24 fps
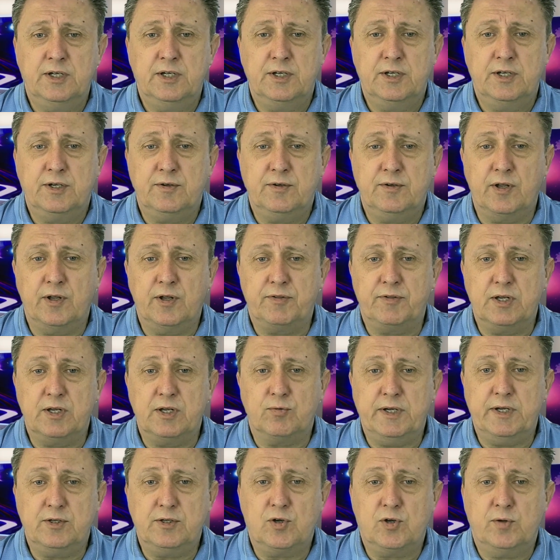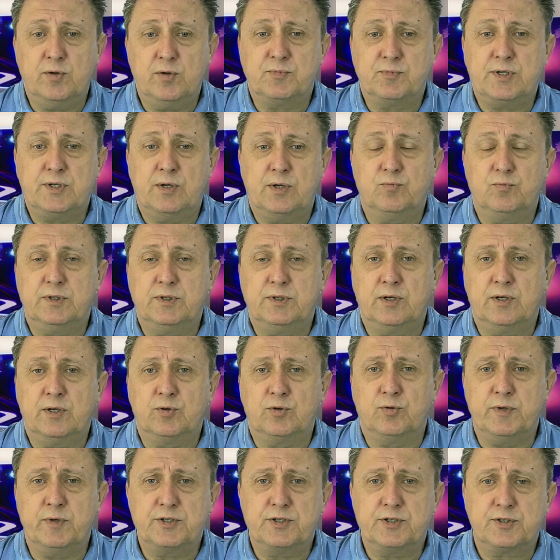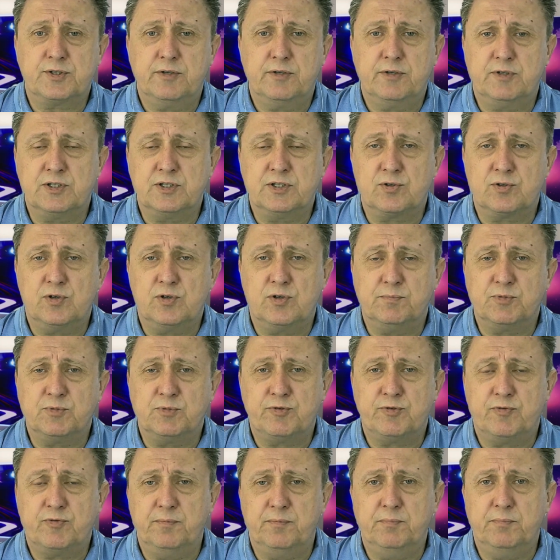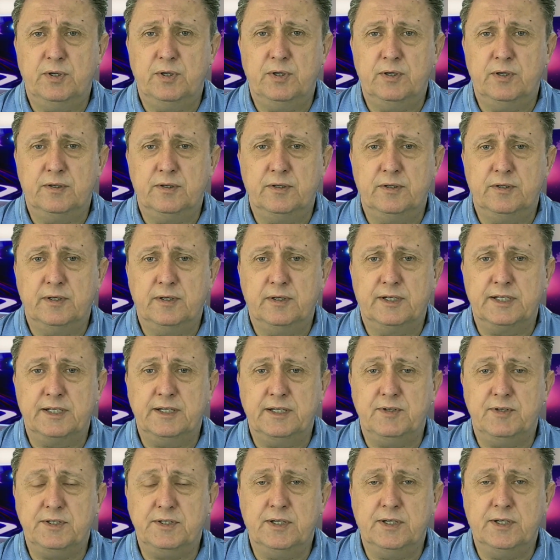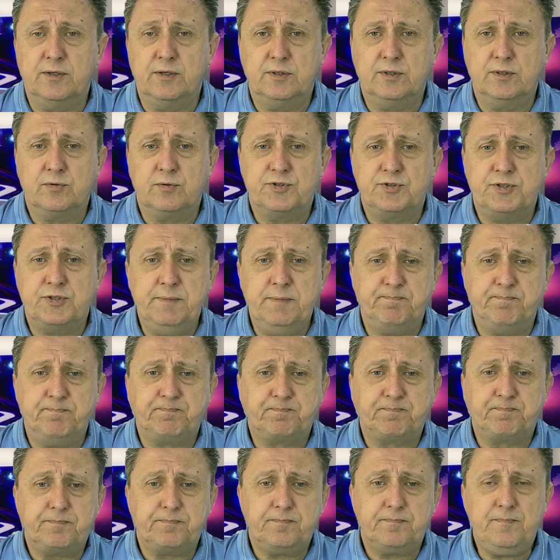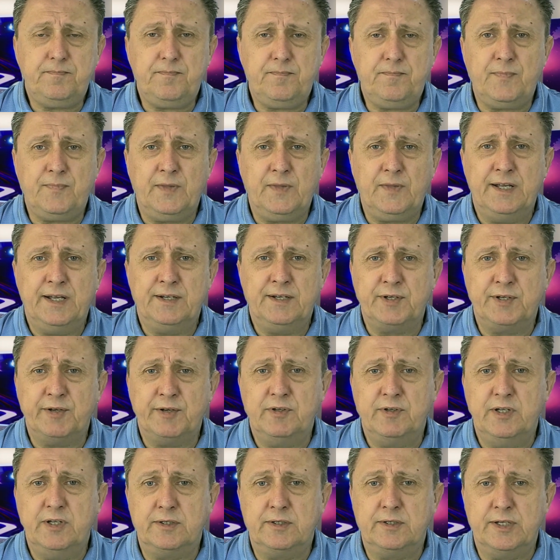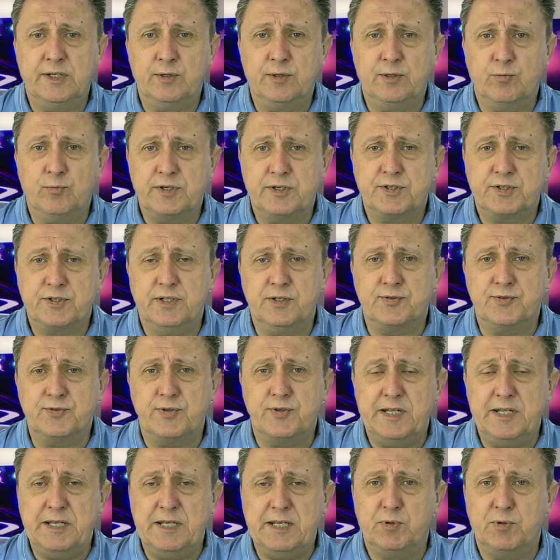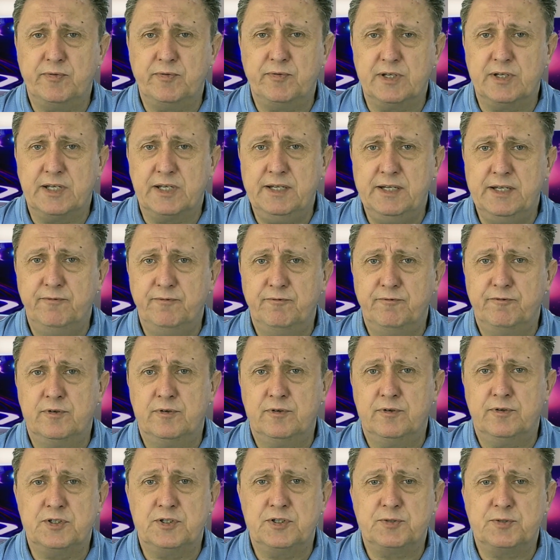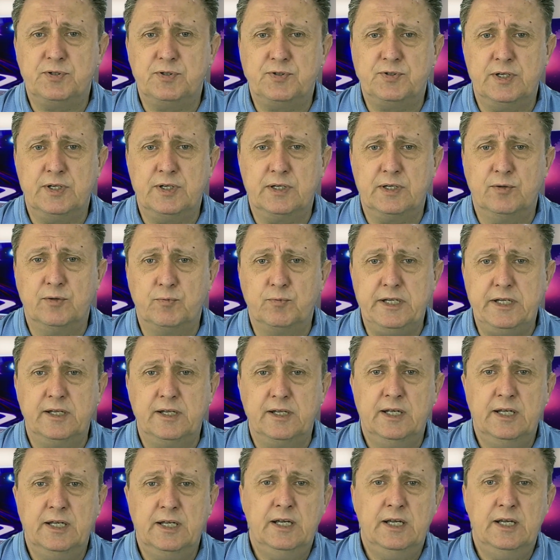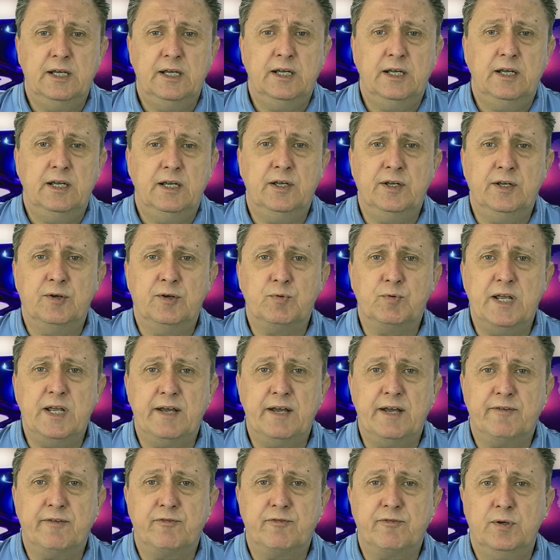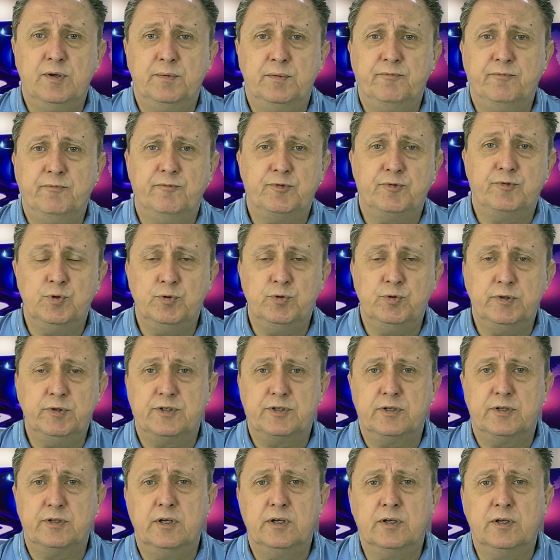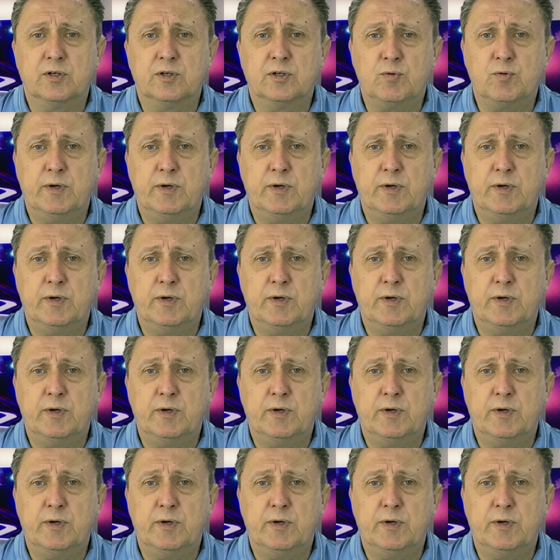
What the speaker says: nothing great comes out without a risk. This comes from, again, the Yield Notes team. And definitely risk is the name of the game for this particular week. We have come through it quite